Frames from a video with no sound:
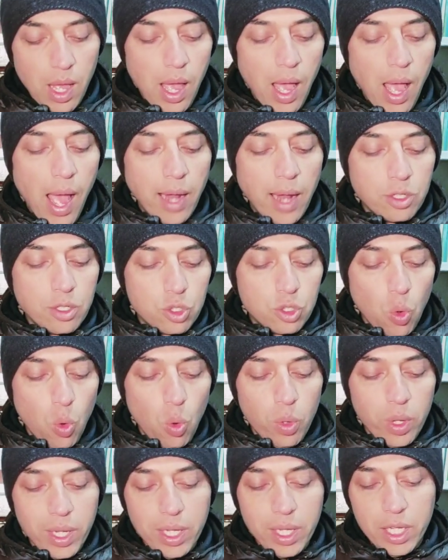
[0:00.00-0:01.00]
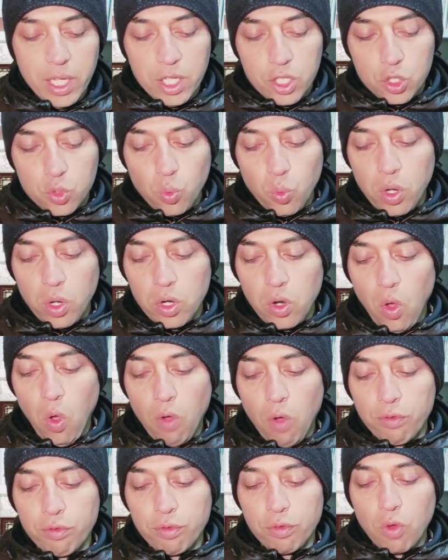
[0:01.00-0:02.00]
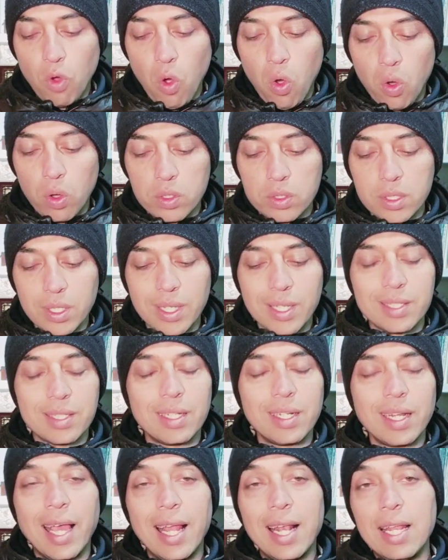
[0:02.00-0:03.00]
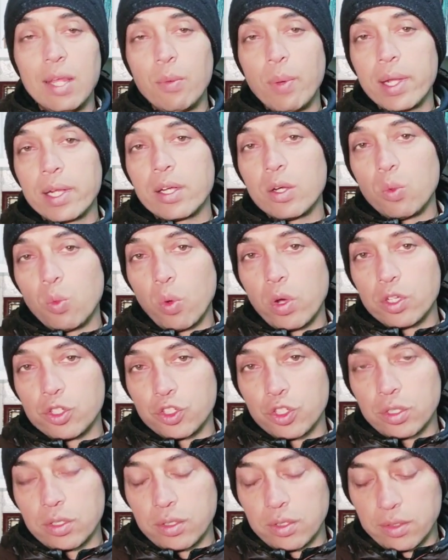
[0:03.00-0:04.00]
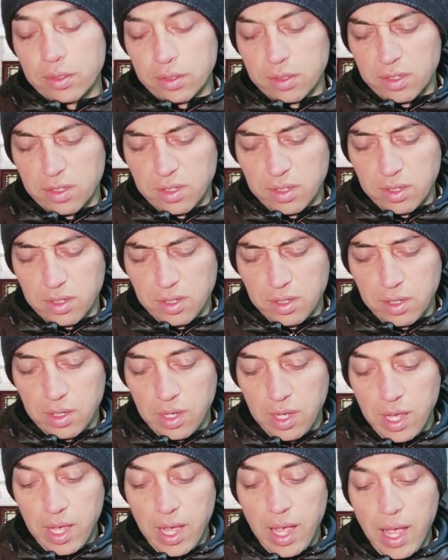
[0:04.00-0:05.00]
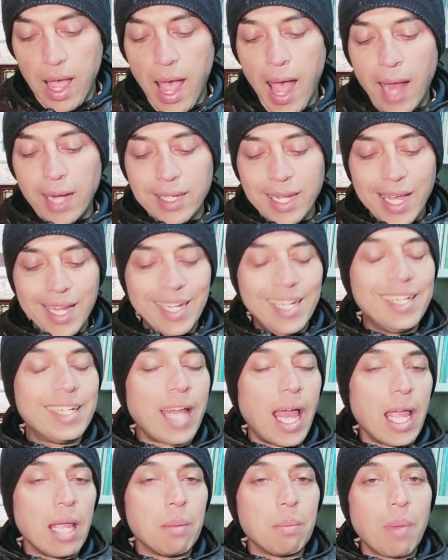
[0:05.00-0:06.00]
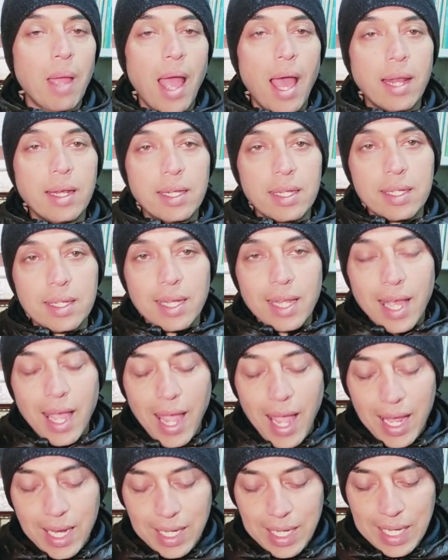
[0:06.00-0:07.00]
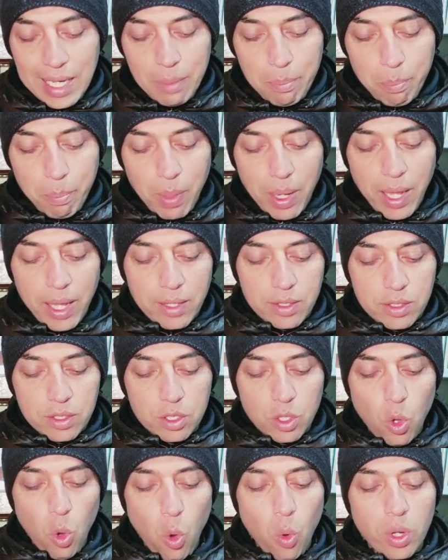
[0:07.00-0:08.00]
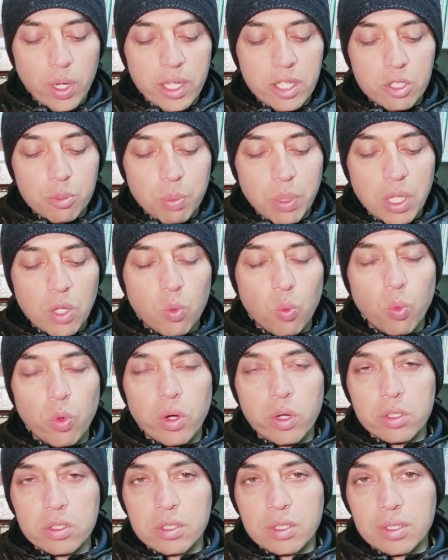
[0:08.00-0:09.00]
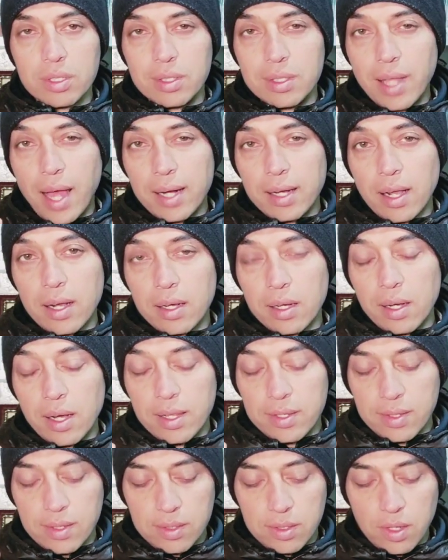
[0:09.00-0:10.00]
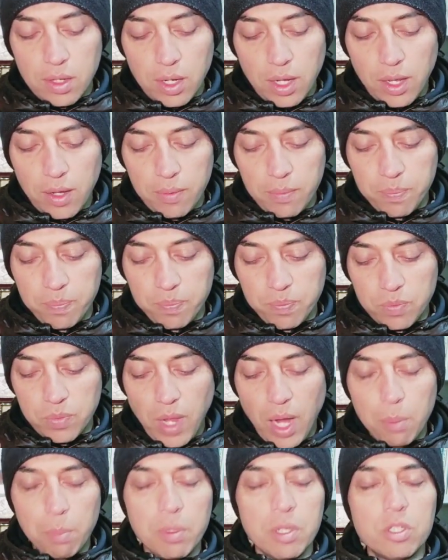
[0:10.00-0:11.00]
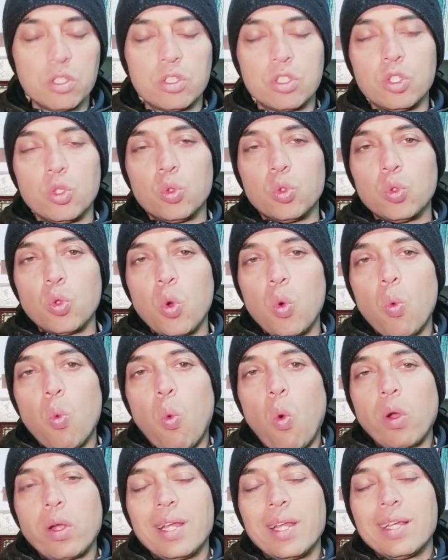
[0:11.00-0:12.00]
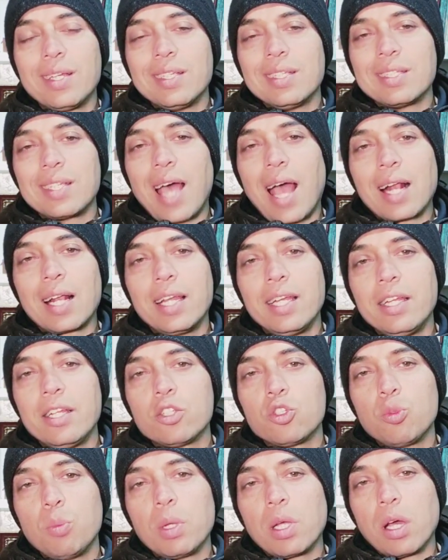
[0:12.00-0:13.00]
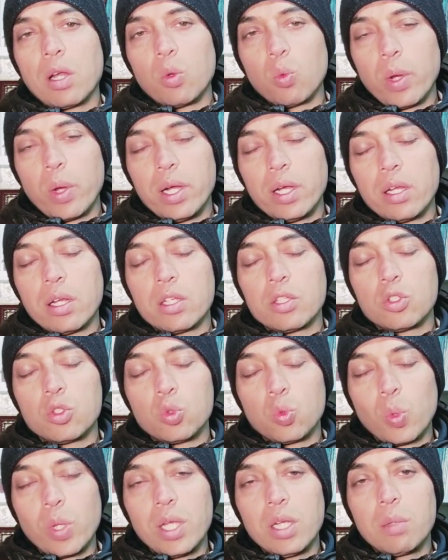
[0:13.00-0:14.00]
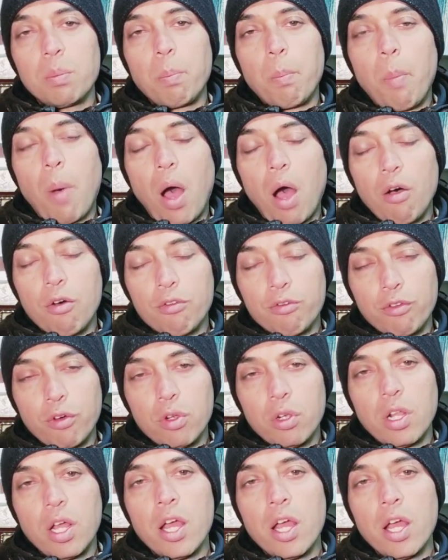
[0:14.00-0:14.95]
And so each word of yours is an elevated version. At any time and in any place, only speak words that are necessary. That means you know what exactly needs to be conveyed in a sweet, powerful,